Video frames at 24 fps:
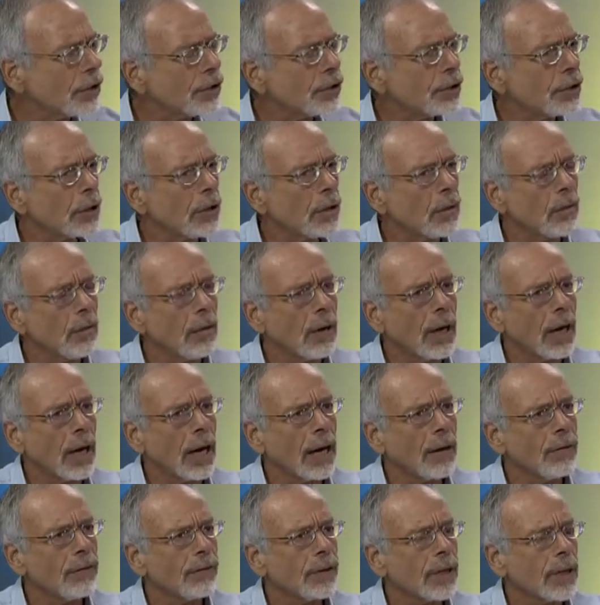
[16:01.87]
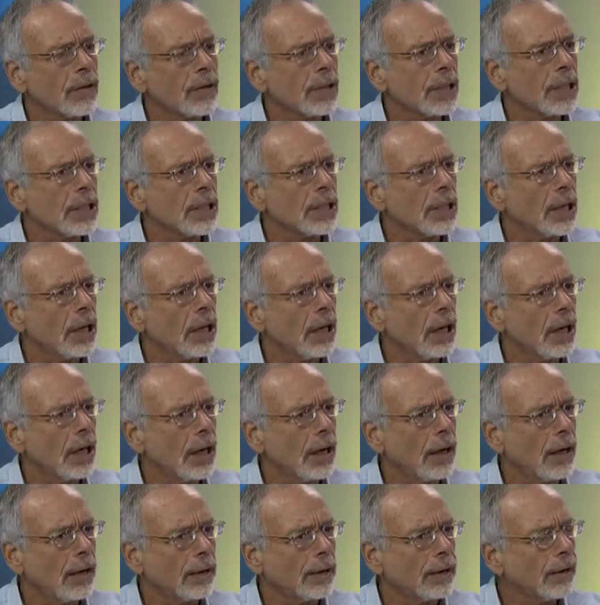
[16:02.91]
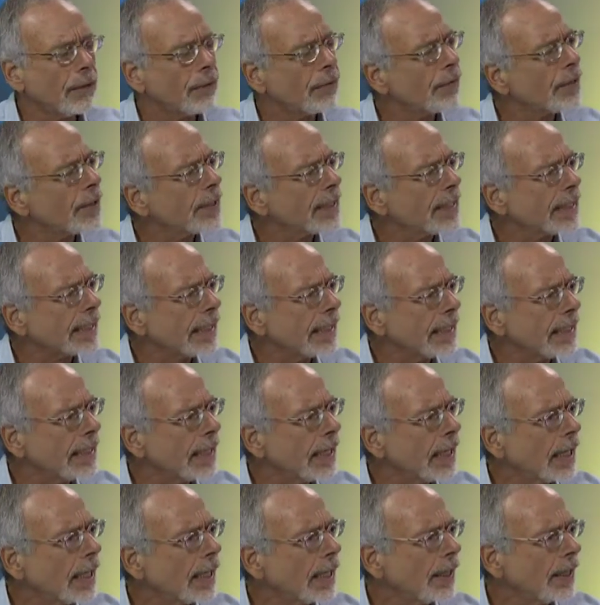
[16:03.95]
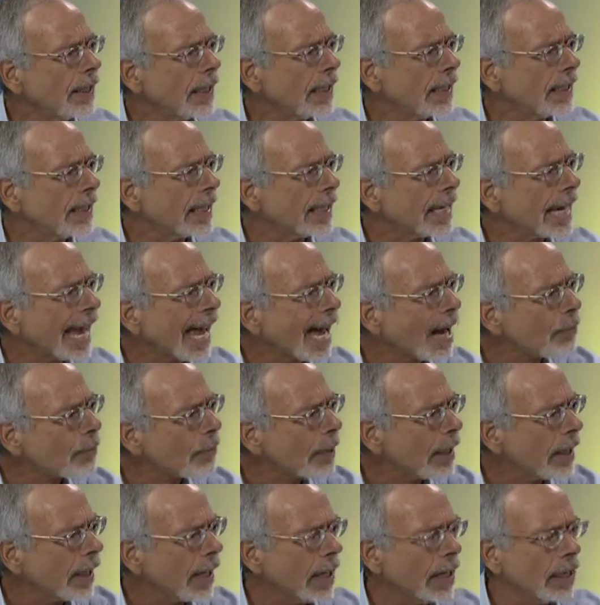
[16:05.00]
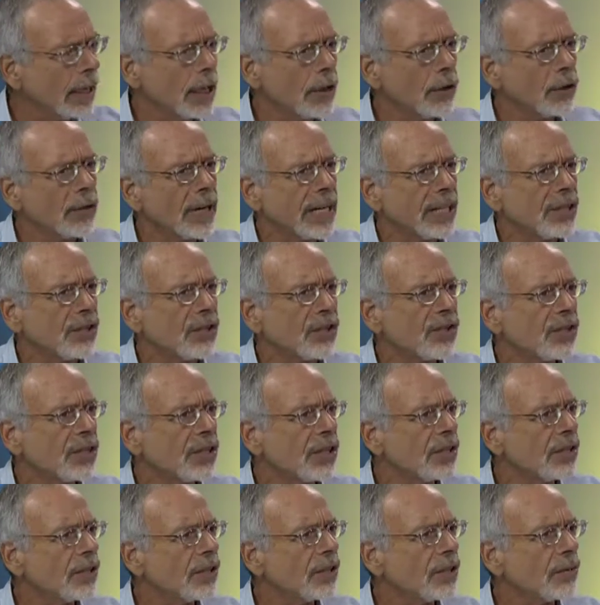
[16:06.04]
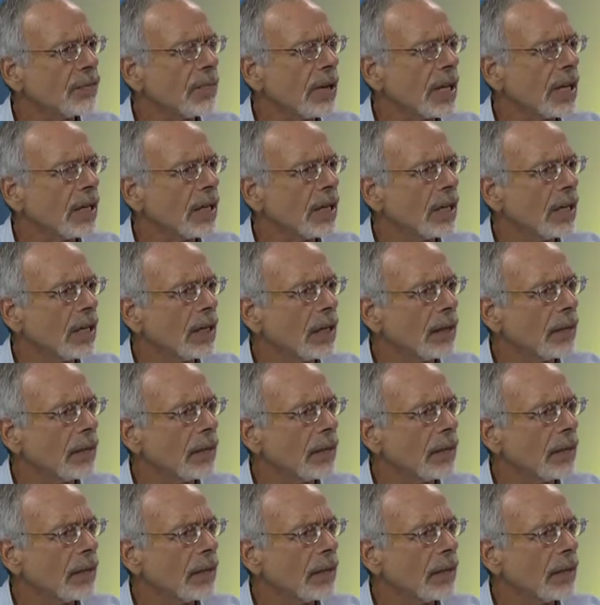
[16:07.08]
So I found it that fit the gap, and Interagencies has been